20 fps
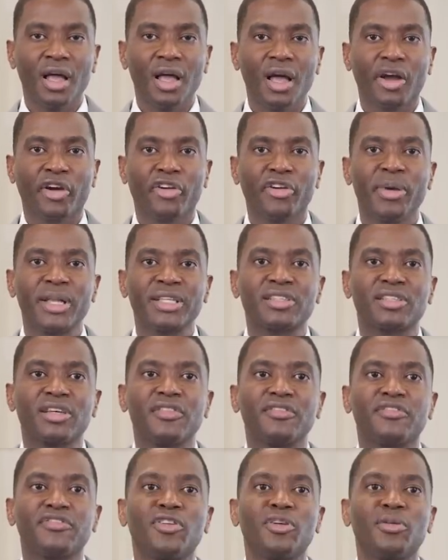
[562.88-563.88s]
Agreements
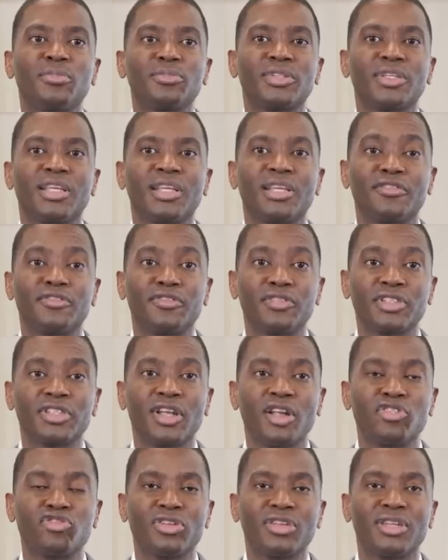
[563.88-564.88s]
confirmed in the first
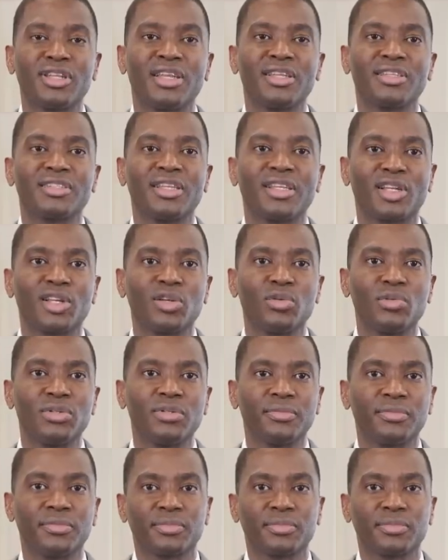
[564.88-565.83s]
100 days include